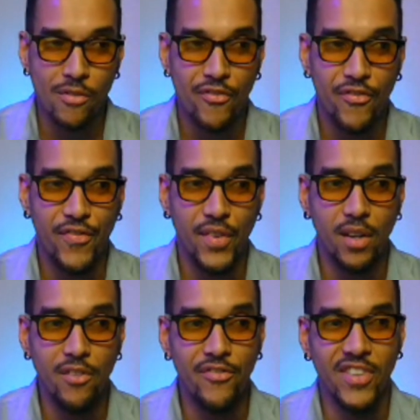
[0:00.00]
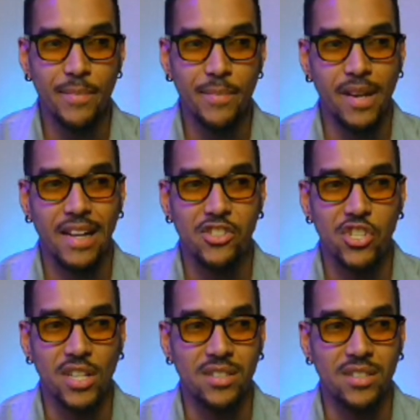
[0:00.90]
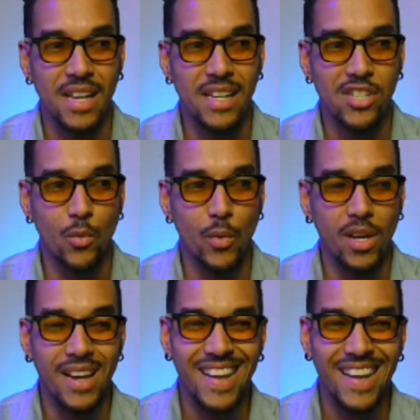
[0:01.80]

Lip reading: If we were to do a full Fibonacci extension,